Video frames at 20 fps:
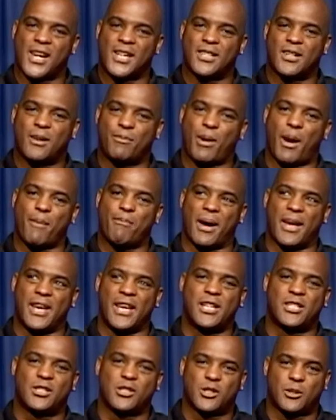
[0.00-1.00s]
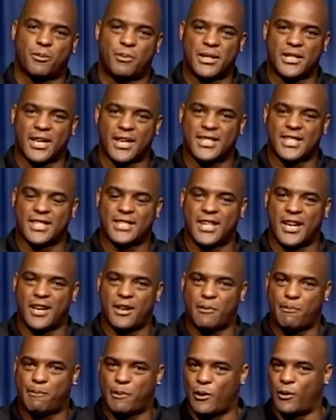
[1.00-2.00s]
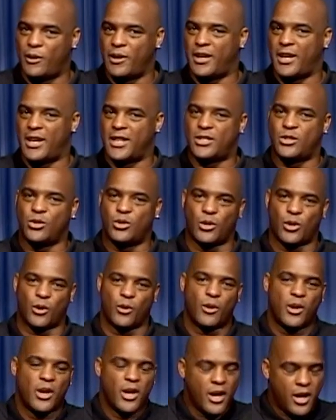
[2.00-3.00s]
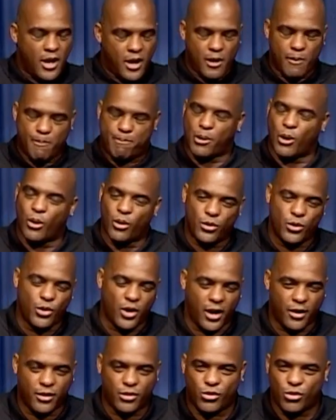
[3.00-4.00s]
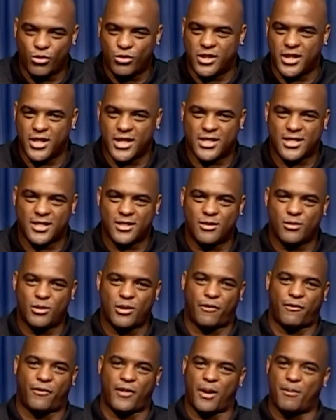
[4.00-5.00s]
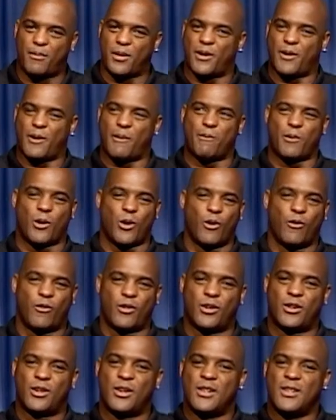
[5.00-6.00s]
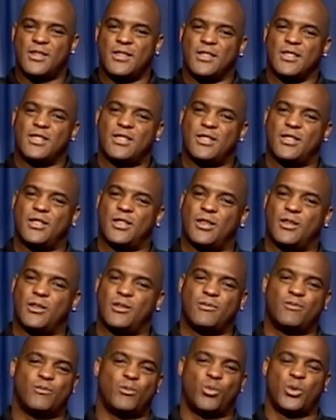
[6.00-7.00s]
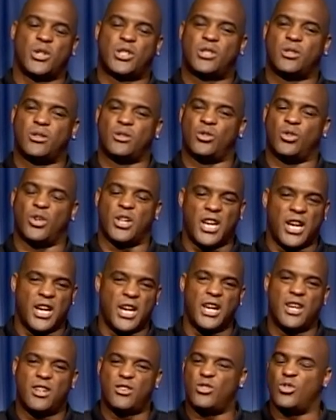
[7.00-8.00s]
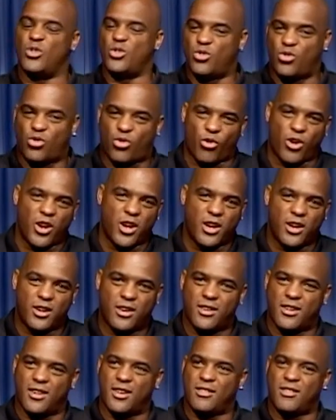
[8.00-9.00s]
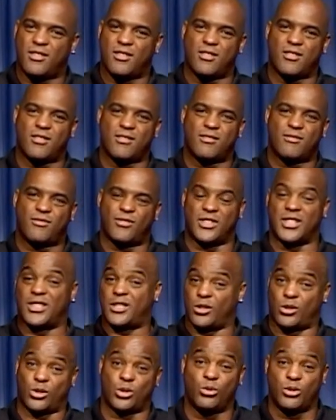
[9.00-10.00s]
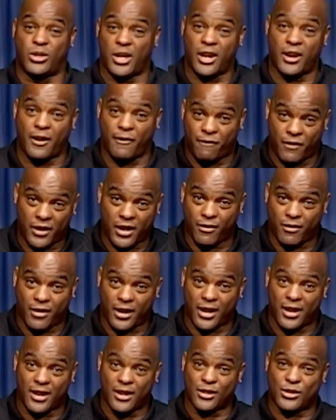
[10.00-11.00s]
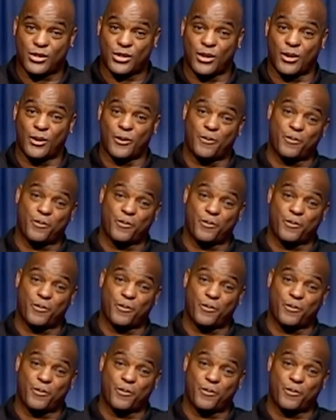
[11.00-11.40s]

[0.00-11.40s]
about my Easter speech I just had in Poland. As you know, in Poland you had a tradition with the family come over, you know, which you eat, you drink, and you know, just a two-day event right here, so.